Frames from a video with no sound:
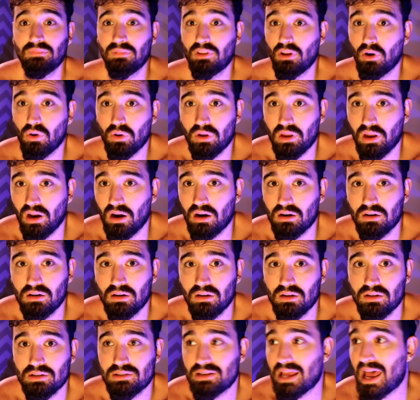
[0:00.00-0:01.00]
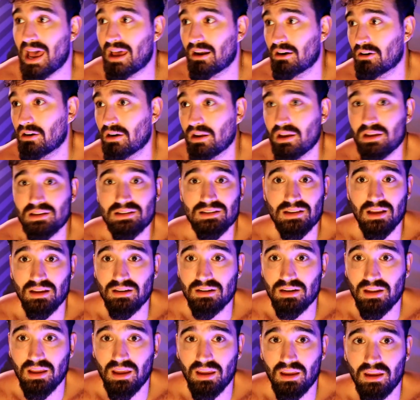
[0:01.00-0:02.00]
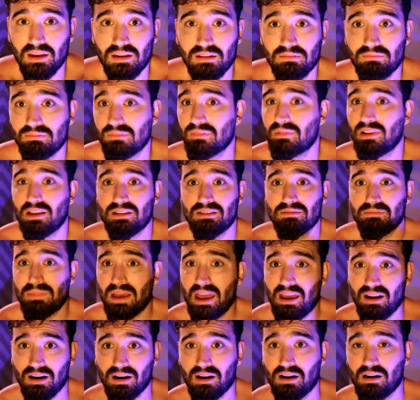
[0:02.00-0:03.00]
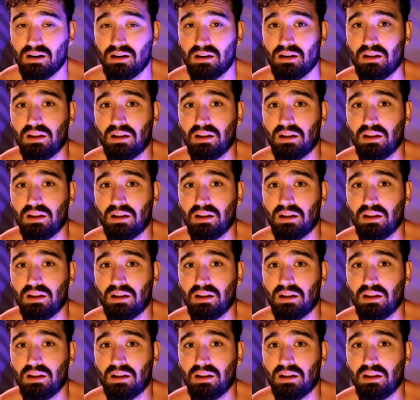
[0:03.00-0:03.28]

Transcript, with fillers: don't care. Saturday, Sunday, doesn't matter.